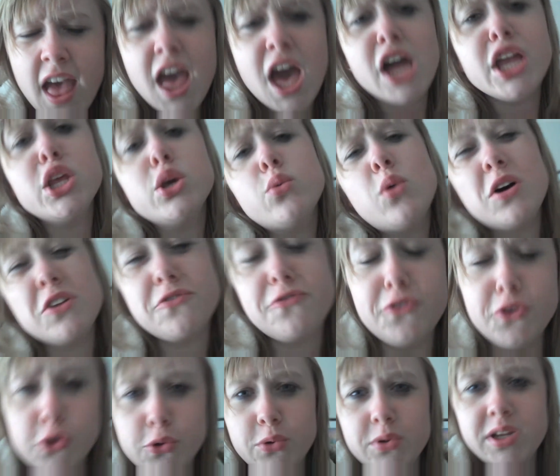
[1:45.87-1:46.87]
and you want
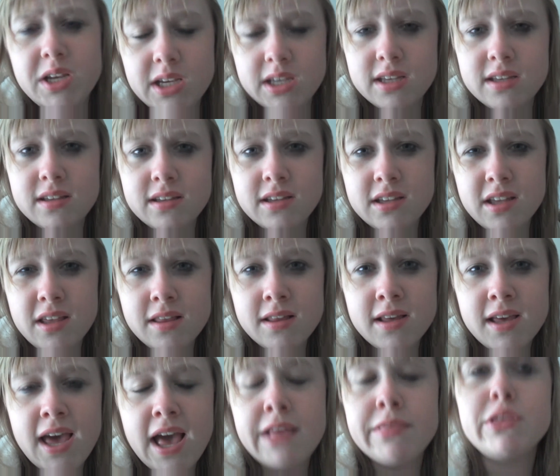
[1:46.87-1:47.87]
food,
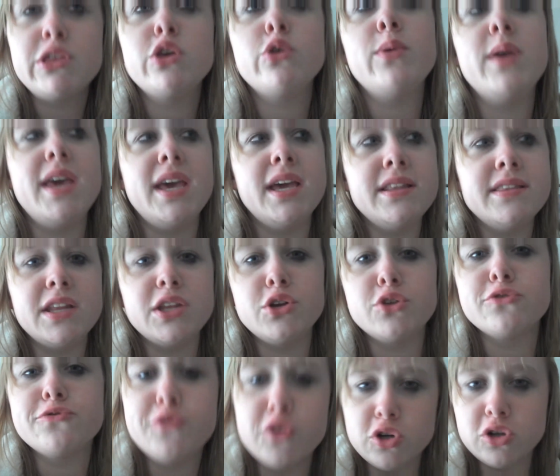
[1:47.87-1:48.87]
then you eat and then you're
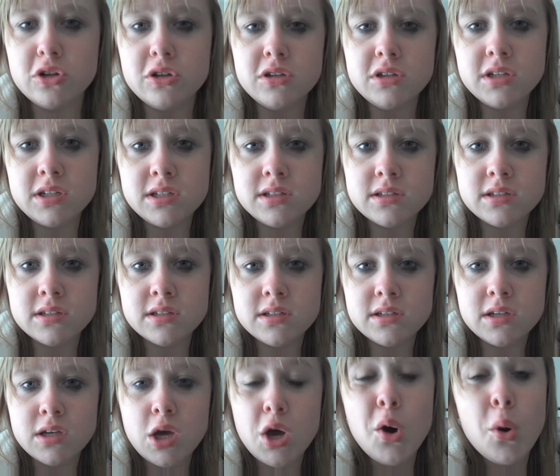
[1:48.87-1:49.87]
full.
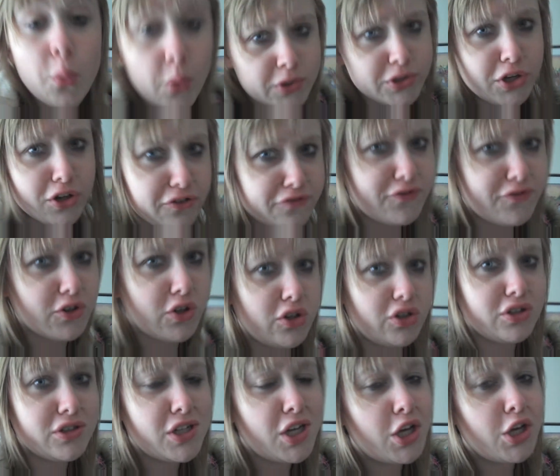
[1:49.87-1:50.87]
When you're
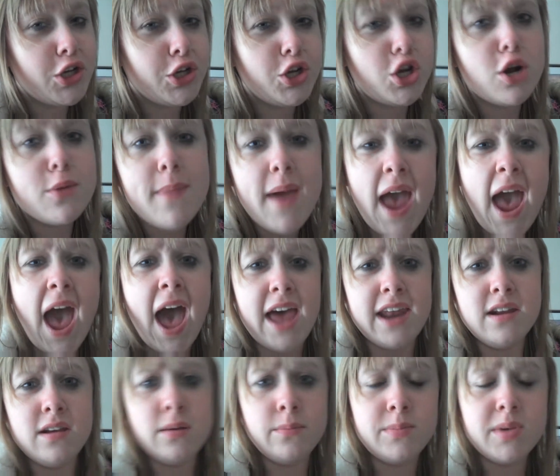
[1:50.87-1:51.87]
full, you're
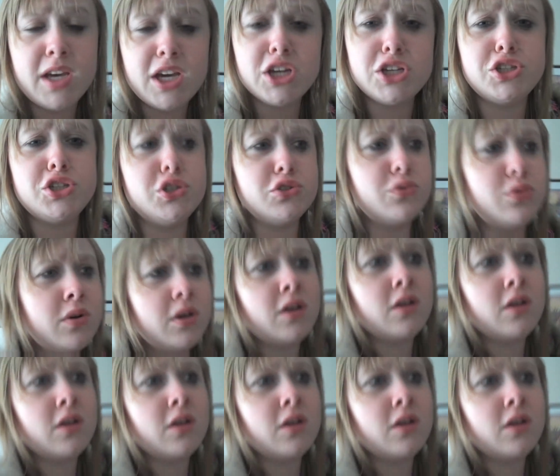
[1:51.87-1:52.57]
mad because you